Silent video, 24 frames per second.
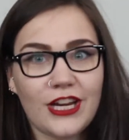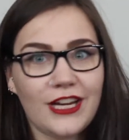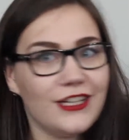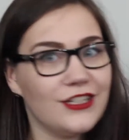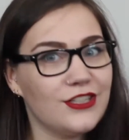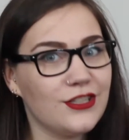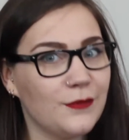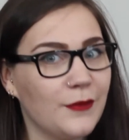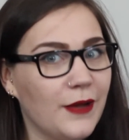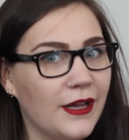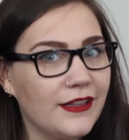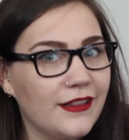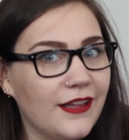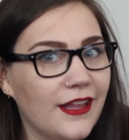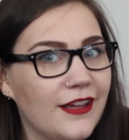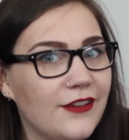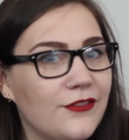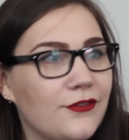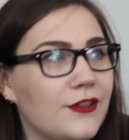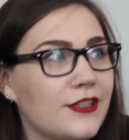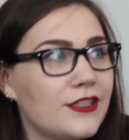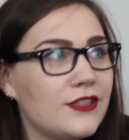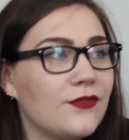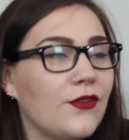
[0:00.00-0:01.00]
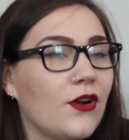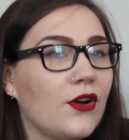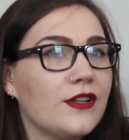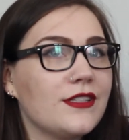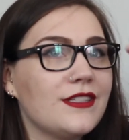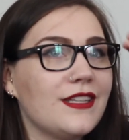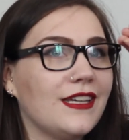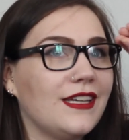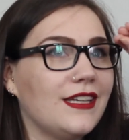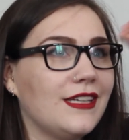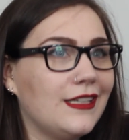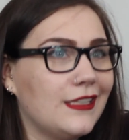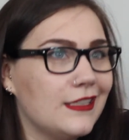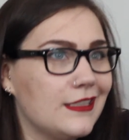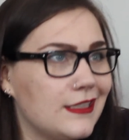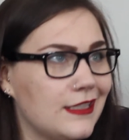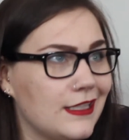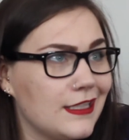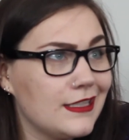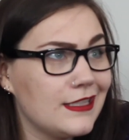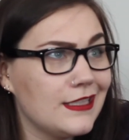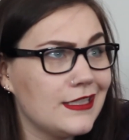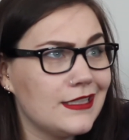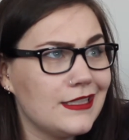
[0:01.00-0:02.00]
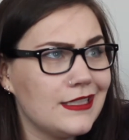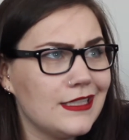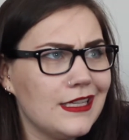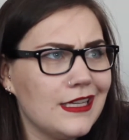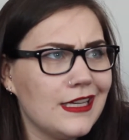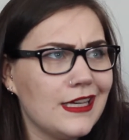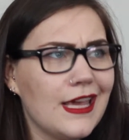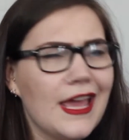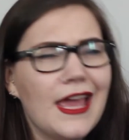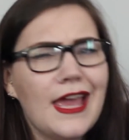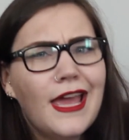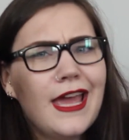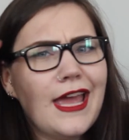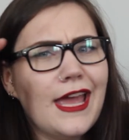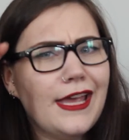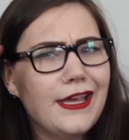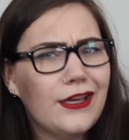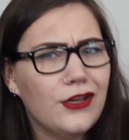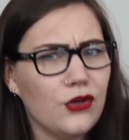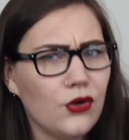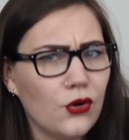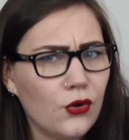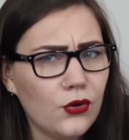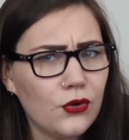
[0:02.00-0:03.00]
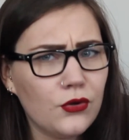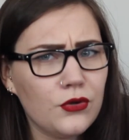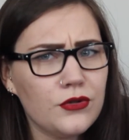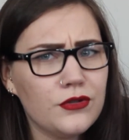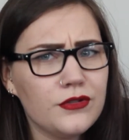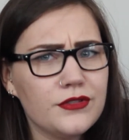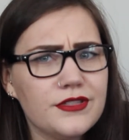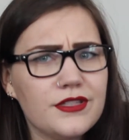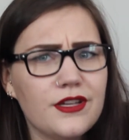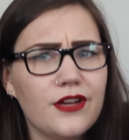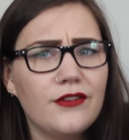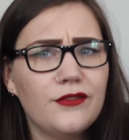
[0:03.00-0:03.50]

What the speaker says: change in my life as far as like consistency and goals